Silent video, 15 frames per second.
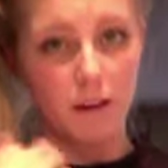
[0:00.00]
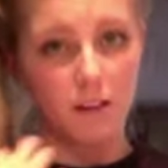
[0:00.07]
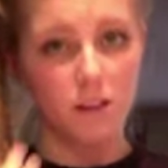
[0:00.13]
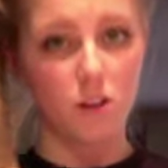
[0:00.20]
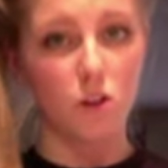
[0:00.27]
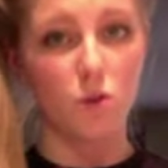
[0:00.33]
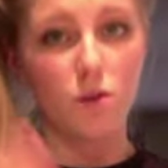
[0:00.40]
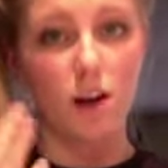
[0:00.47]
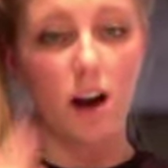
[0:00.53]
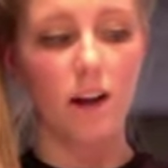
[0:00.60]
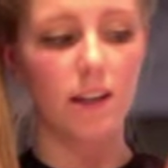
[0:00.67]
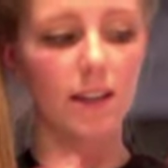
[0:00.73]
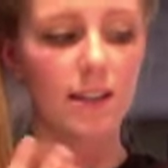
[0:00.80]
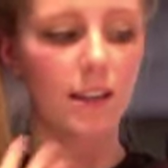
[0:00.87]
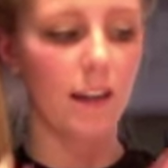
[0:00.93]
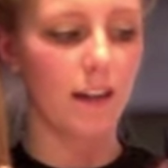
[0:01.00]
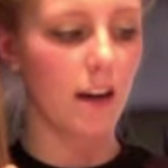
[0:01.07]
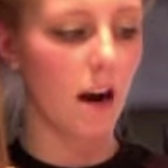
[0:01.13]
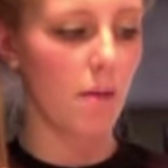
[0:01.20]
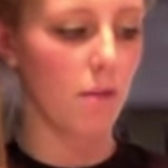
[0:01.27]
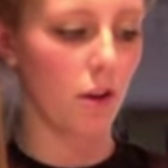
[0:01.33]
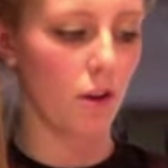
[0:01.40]
us use honey to like
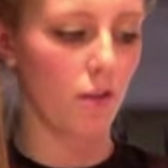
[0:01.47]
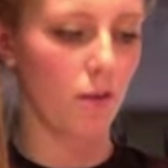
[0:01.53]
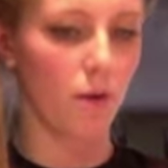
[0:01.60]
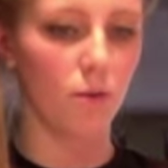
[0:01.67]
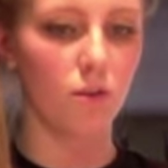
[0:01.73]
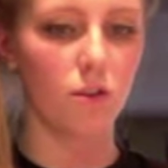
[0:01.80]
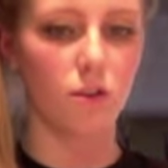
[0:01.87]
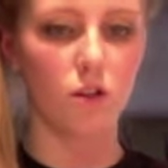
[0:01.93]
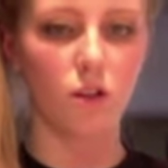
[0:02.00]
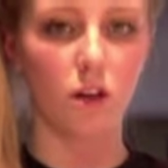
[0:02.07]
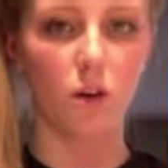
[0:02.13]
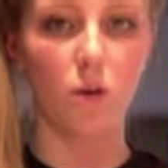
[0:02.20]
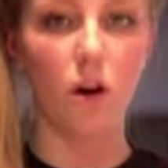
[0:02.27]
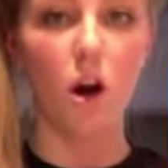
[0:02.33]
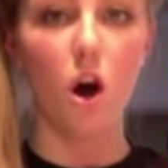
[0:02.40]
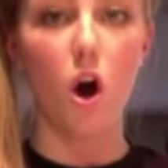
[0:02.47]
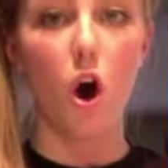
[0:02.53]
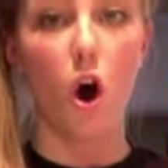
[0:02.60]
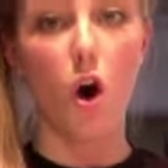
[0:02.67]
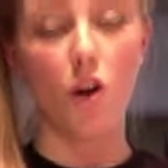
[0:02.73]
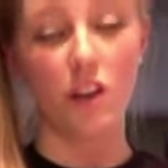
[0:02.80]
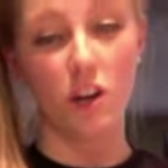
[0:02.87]
calm our throats, so
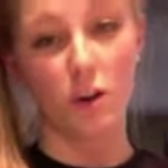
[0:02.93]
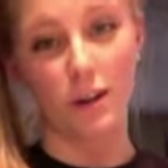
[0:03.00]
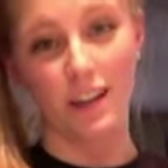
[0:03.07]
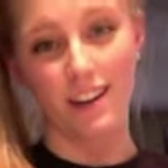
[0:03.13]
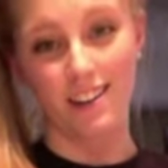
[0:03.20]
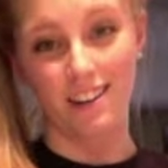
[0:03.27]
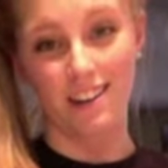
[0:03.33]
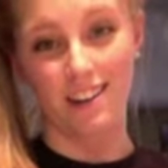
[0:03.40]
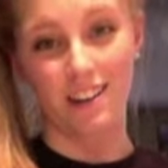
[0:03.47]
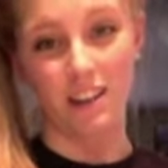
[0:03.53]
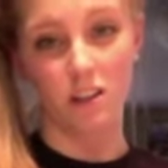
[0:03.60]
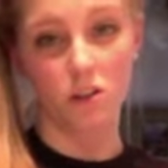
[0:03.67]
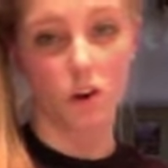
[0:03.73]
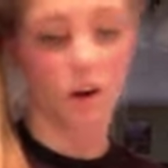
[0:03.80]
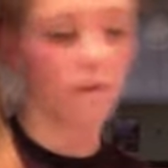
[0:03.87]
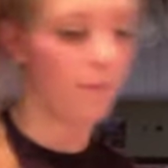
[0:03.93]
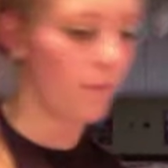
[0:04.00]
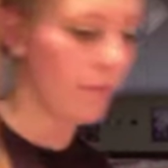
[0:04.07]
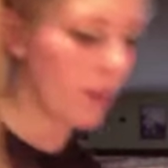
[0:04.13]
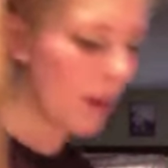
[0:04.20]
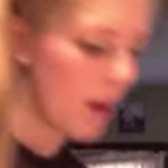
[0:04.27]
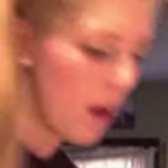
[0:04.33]
all the organic honey is gone.
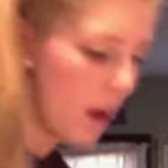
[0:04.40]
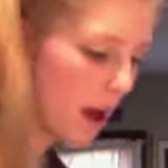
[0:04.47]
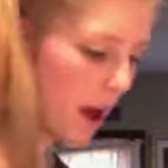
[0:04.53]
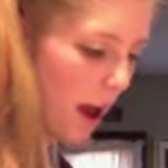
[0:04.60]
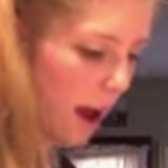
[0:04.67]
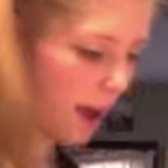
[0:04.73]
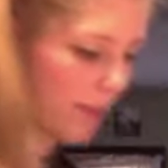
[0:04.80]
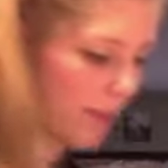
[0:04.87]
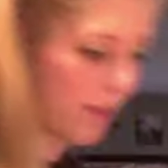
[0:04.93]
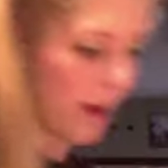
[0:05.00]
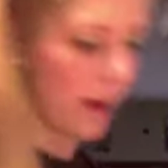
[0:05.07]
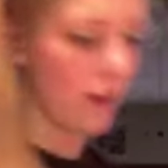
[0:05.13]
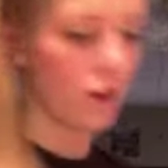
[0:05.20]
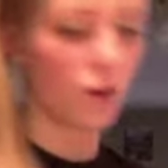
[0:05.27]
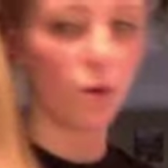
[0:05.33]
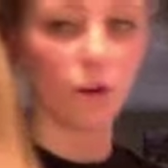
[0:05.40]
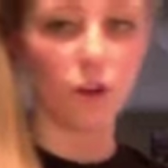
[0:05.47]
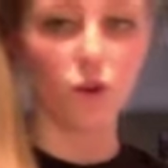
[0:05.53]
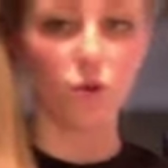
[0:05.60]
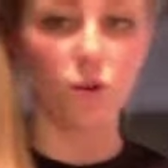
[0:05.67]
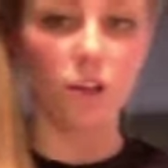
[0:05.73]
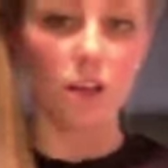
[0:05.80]
And then you're going
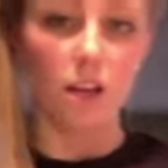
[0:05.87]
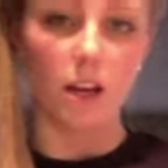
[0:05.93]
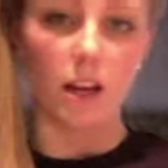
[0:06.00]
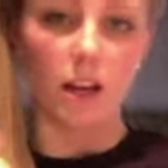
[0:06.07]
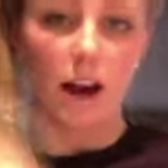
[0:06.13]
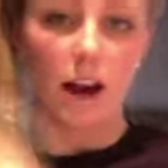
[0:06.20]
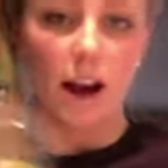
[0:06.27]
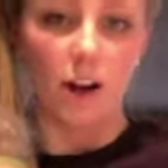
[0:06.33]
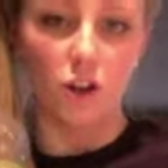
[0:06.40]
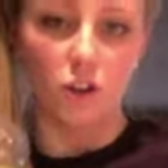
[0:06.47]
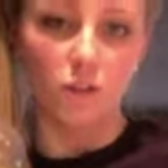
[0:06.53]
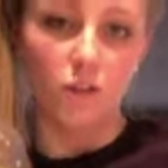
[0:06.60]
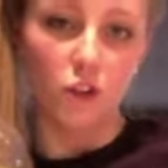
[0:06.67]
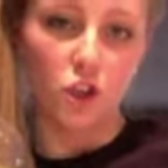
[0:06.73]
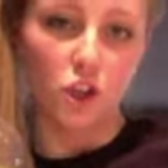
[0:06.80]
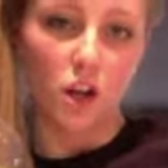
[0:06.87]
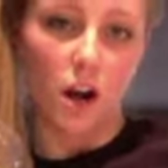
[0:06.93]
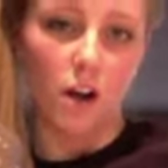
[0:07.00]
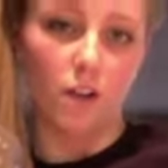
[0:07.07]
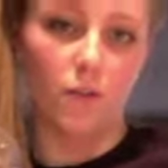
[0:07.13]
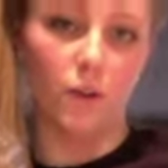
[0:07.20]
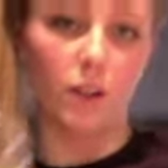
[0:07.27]
to need extra virgin
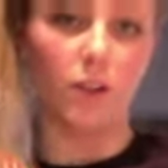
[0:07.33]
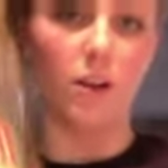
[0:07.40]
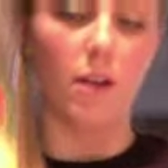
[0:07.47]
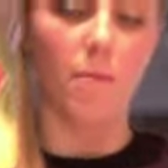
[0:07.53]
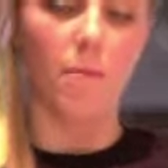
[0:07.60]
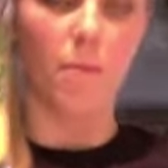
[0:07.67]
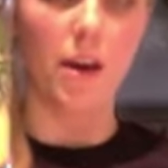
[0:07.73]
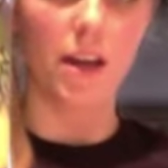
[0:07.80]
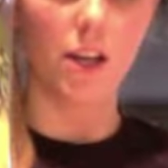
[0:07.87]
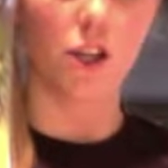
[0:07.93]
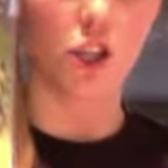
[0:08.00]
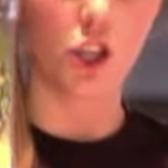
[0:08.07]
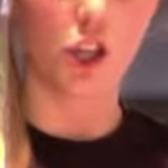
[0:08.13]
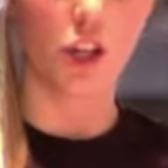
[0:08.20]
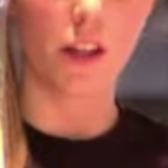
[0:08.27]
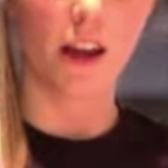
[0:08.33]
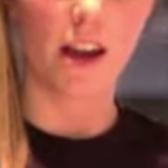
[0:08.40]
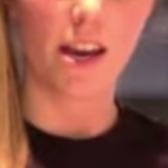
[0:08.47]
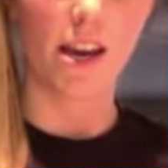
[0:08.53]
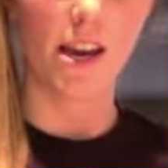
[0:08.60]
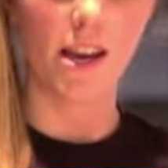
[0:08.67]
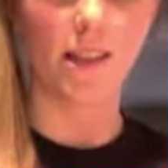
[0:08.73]
olive oil, and make sure that
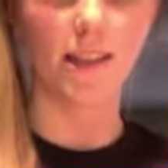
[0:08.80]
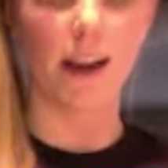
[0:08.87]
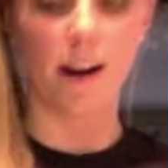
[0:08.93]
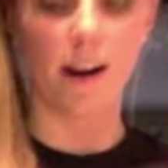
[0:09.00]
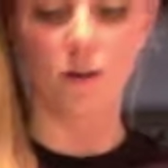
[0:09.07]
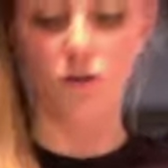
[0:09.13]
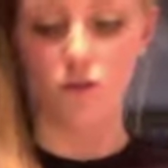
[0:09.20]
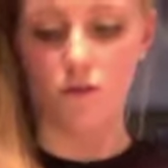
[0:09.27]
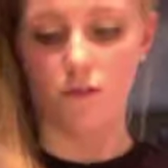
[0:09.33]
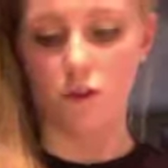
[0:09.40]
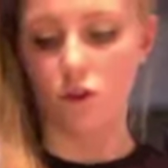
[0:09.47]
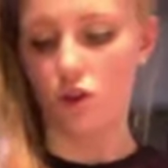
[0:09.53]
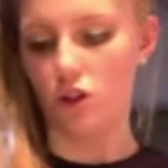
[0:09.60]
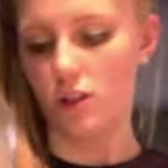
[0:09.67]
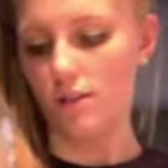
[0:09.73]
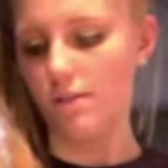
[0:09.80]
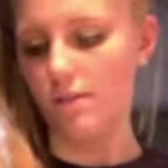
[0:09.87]
it is extra virgin.